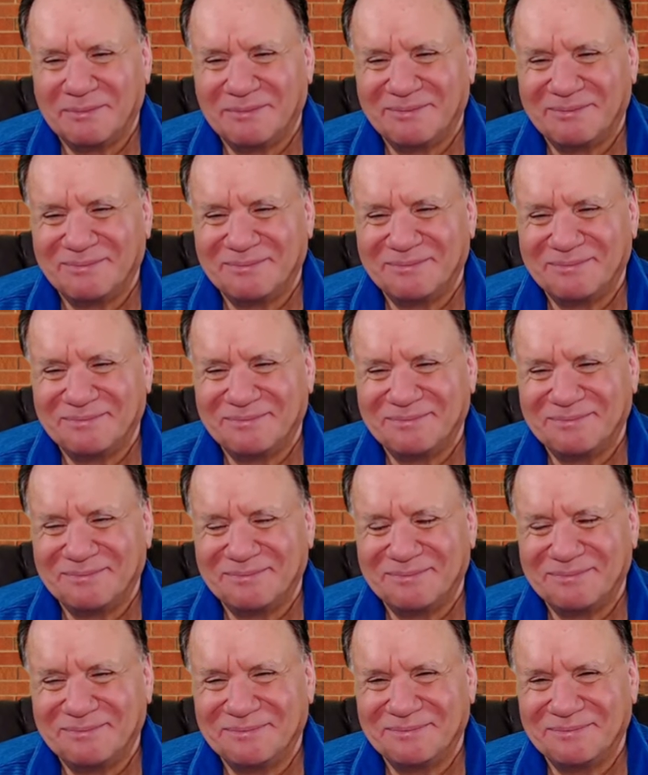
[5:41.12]

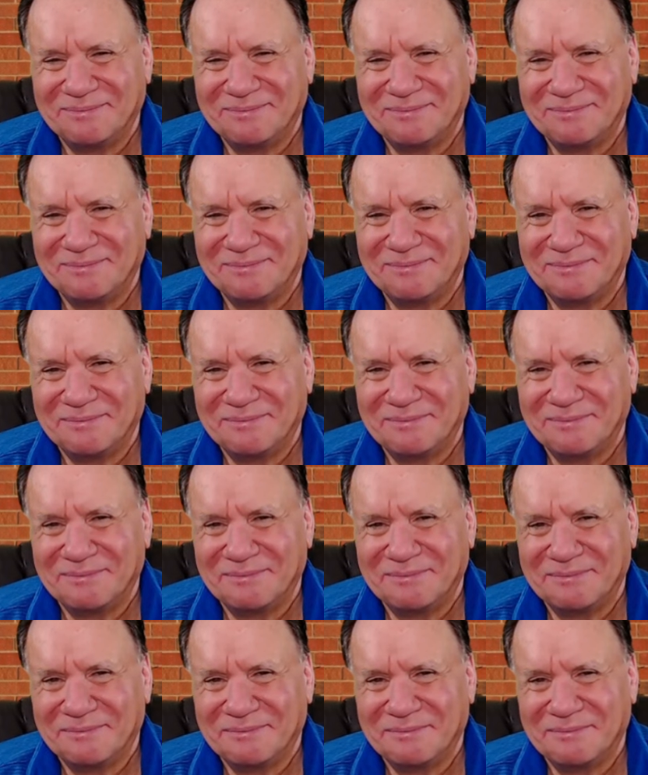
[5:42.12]

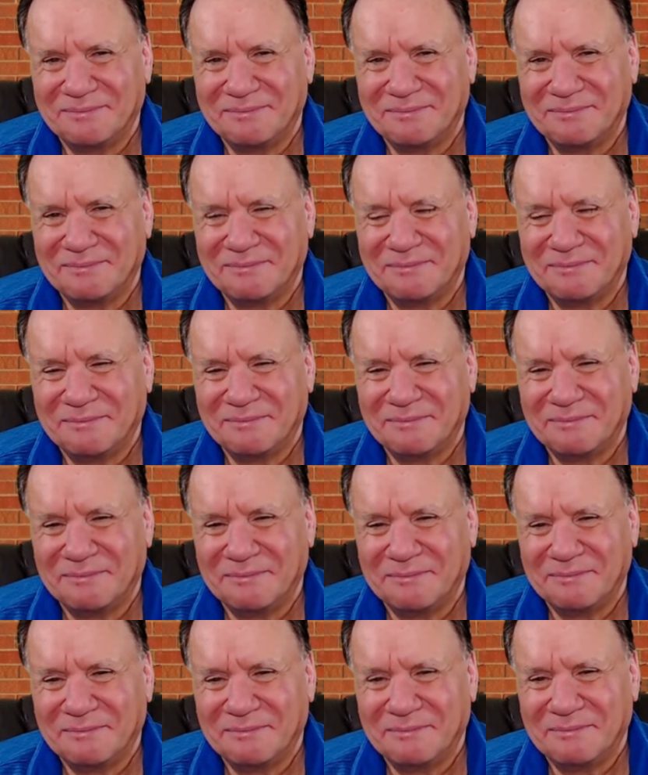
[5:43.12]

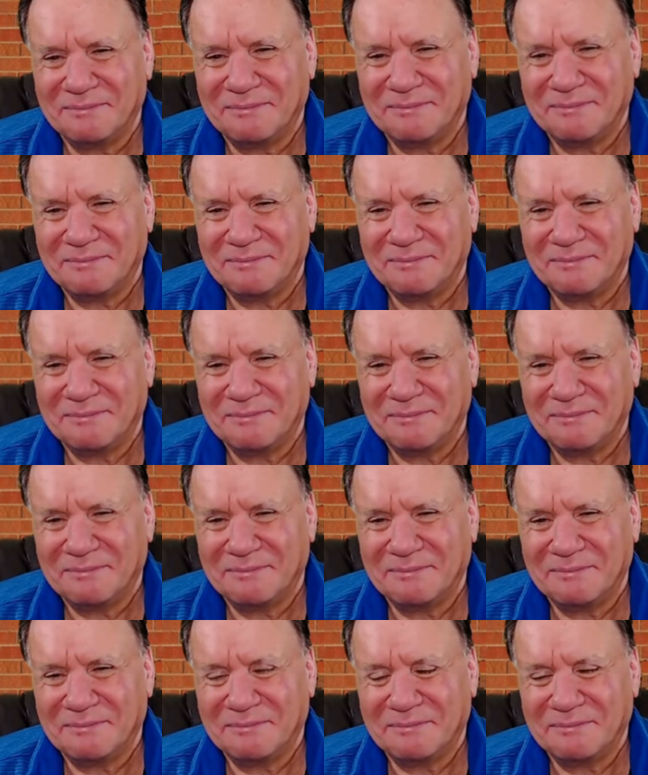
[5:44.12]

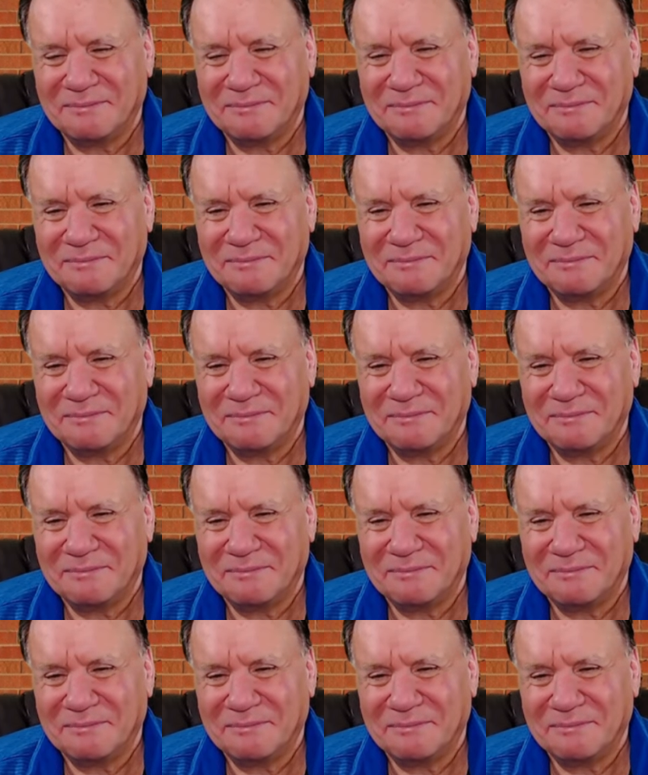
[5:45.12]
This person isn't speaking.